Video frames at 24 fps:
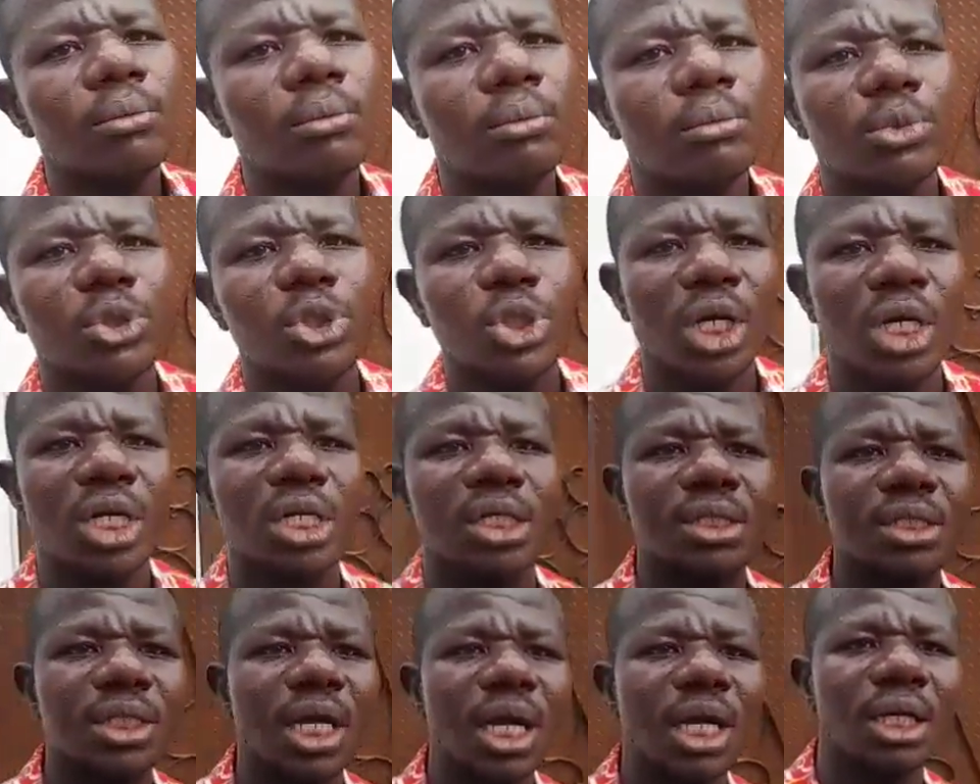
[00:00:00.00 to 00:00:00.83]
You
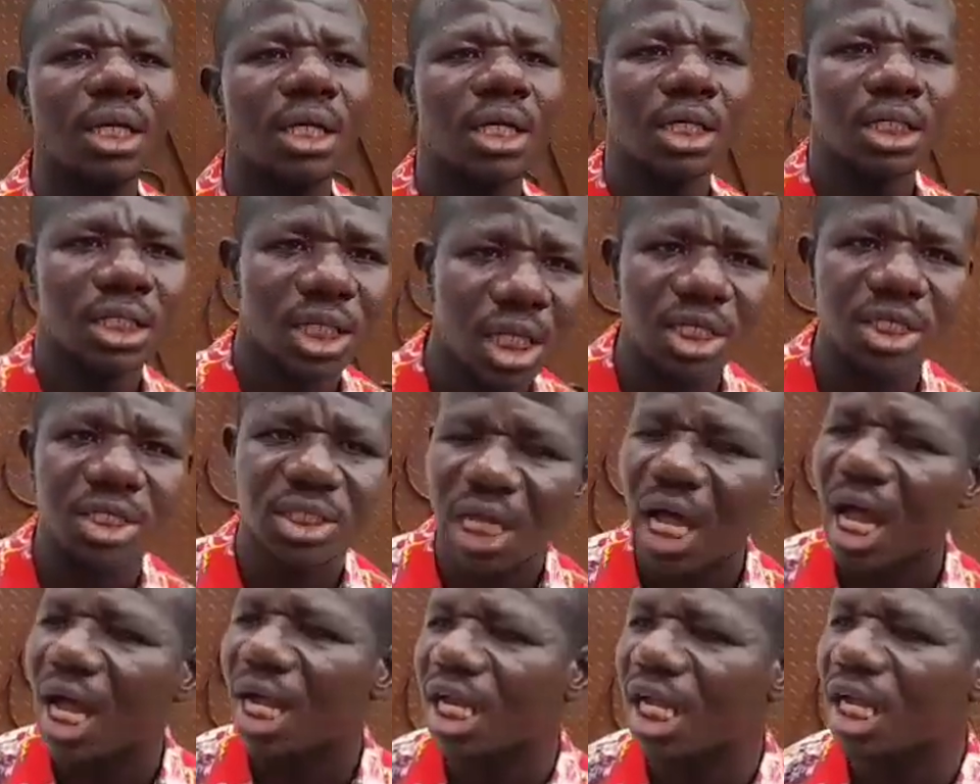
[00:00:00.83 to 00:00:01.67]
understand? These
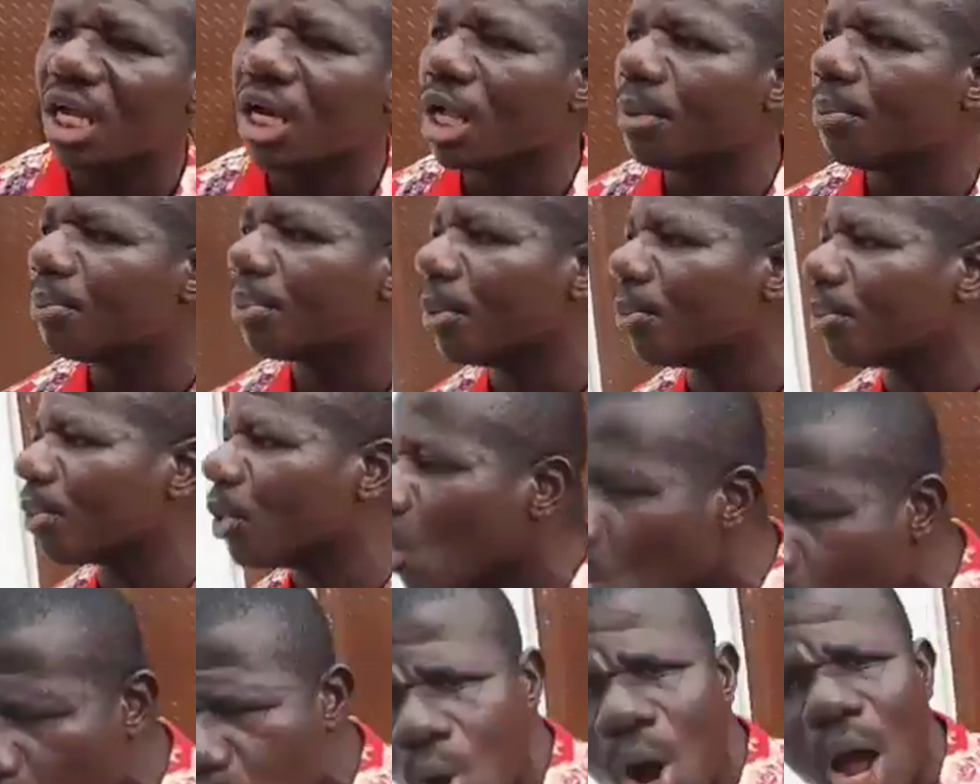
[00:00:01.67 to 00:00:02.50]
are the great people
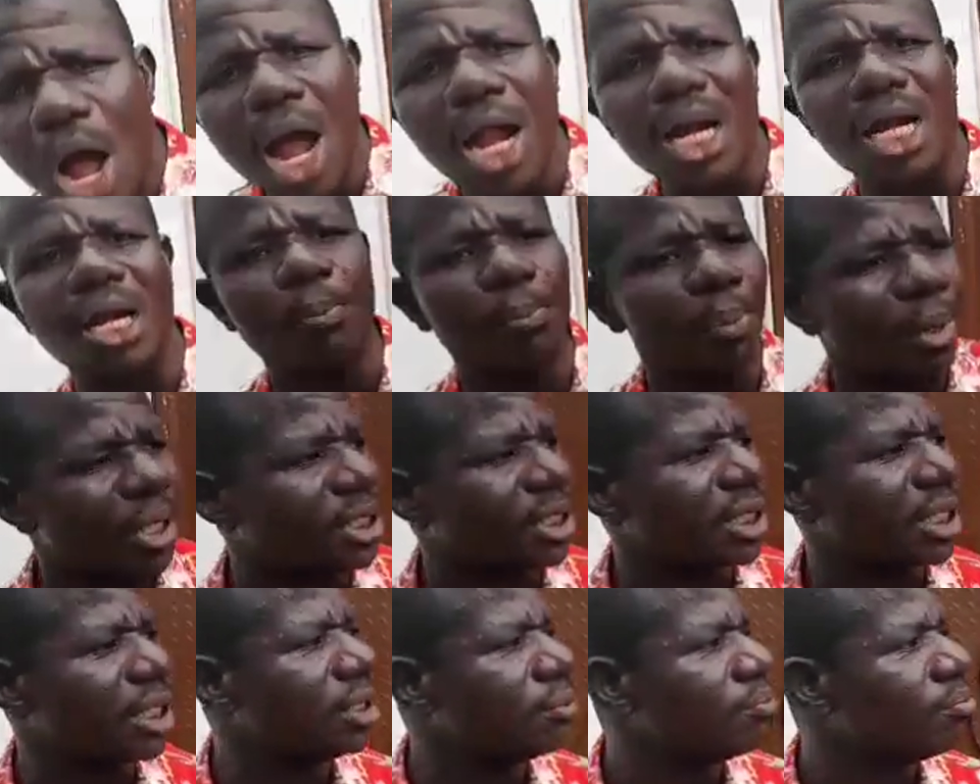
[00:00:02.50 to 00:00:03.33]
who are the
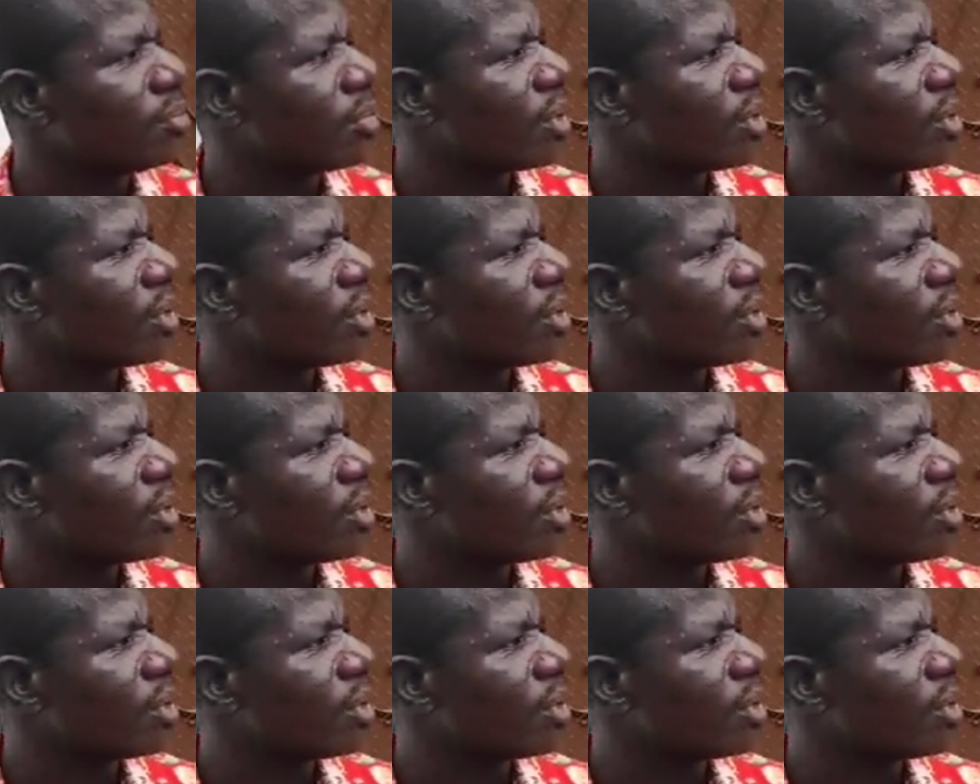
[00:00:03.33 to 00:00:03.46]
person